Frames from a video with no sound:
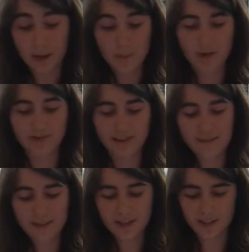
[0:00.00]
But our
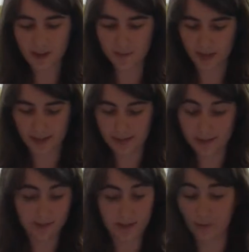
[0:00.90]
favorite subject,
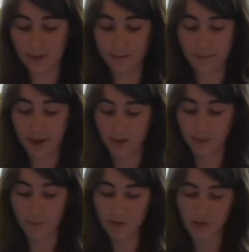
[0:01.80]
the one that matters the
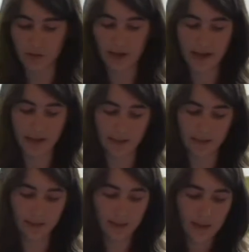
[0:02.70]
most to our eyes,